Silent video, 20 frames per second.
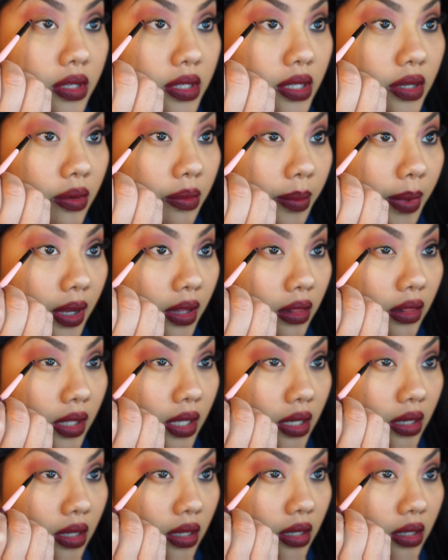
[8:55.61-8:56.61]
See where my
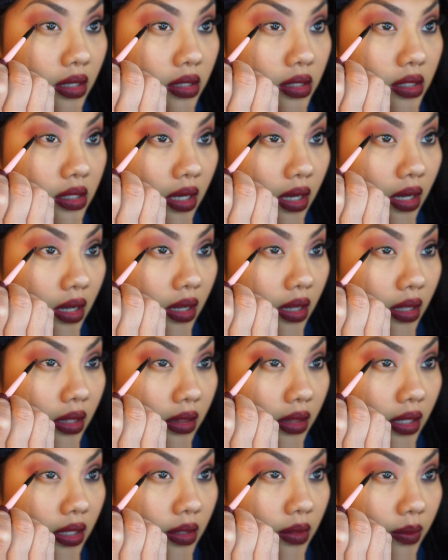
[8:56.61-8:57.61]
lid is?
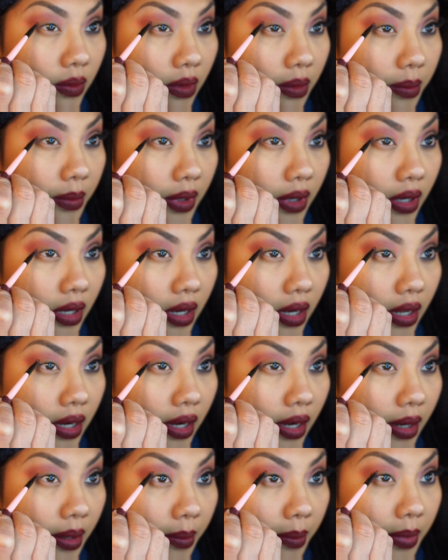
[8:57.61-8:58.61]
That's where I'm going to cut
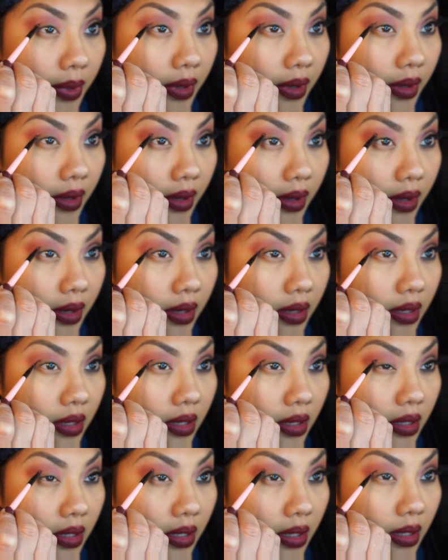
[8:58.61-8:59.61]
it up.
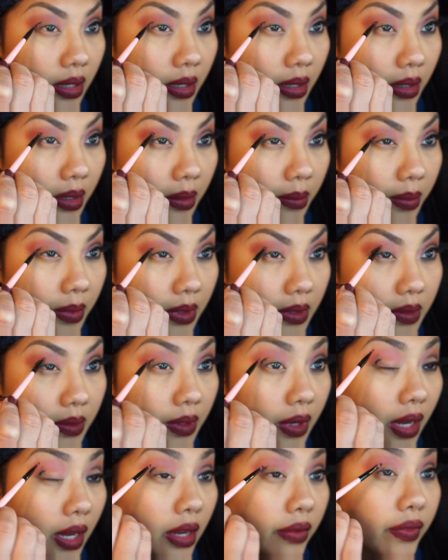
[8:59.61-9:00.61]
Cut it up. It's
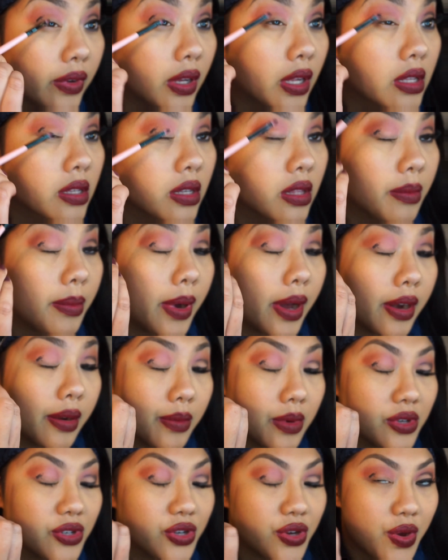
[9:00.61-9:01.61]
okay if it gets on the bottom.
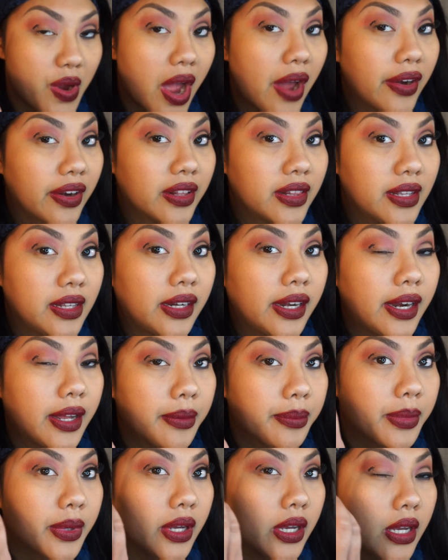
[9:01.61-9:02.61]
I'll show you how to clean it up.